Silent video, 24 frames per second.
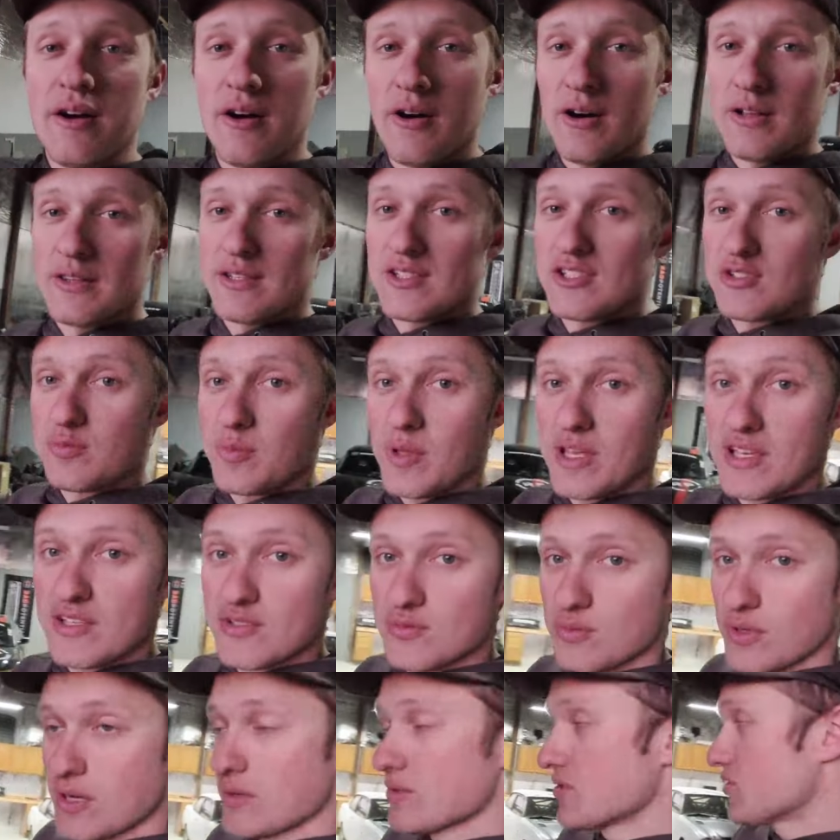on the
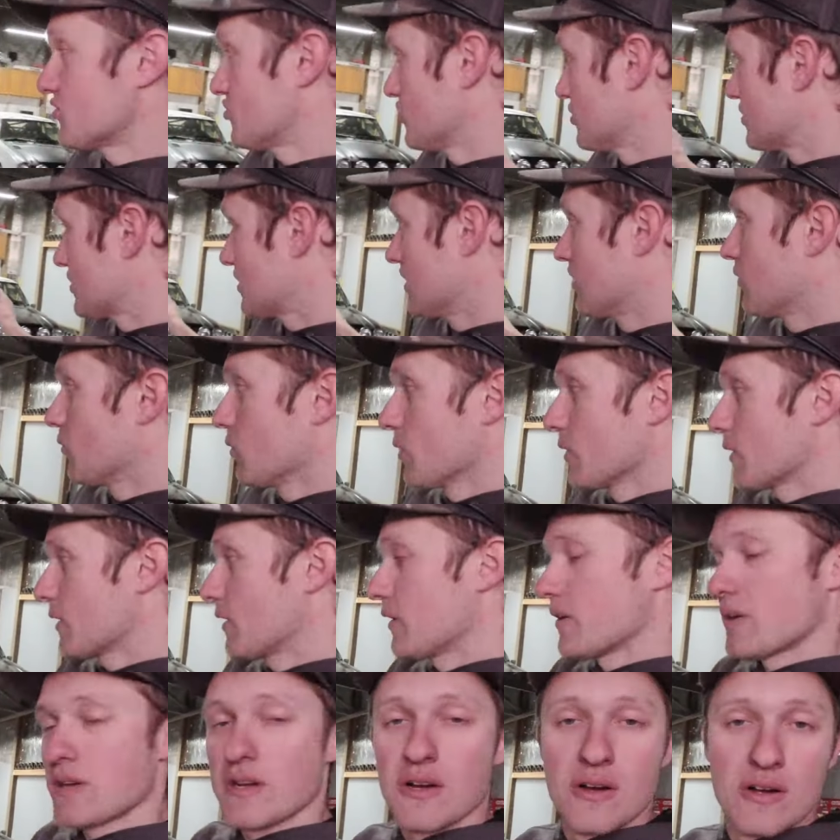space where I was just going to work
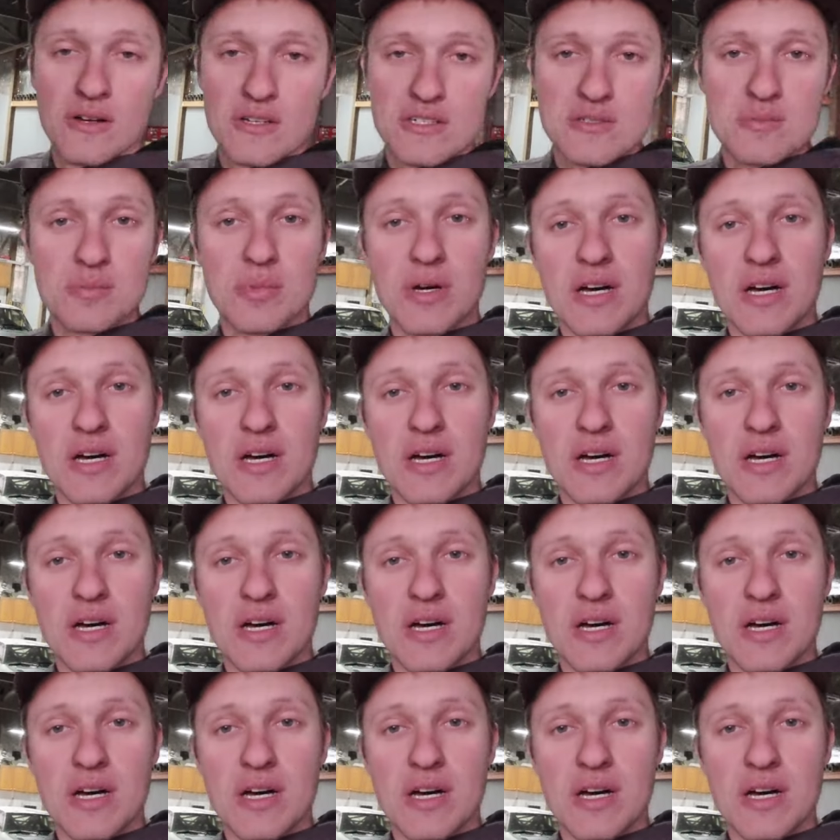on cars.